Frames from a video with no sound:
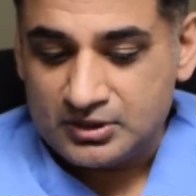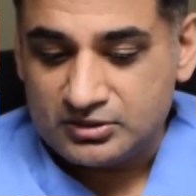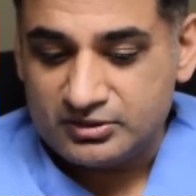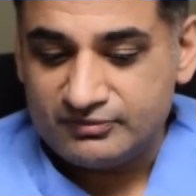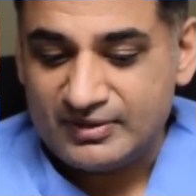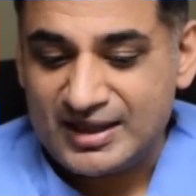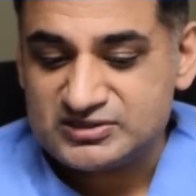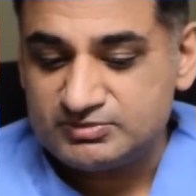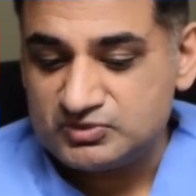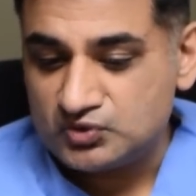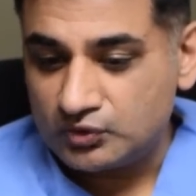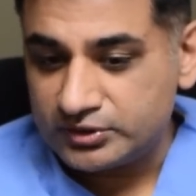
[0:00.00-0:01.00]
The vast
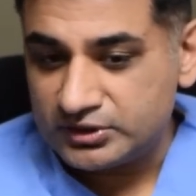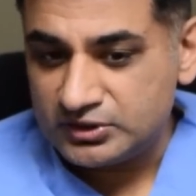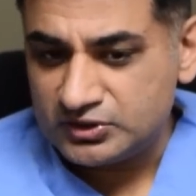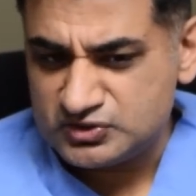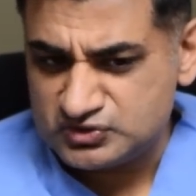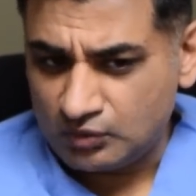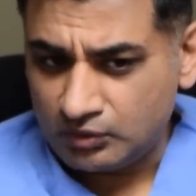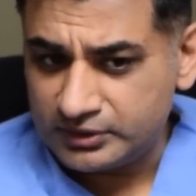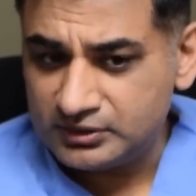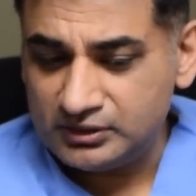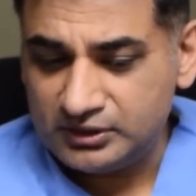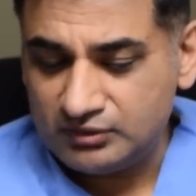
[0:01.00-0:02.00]
majority
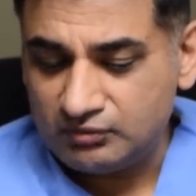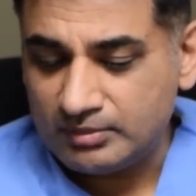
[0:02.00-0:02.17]
historically of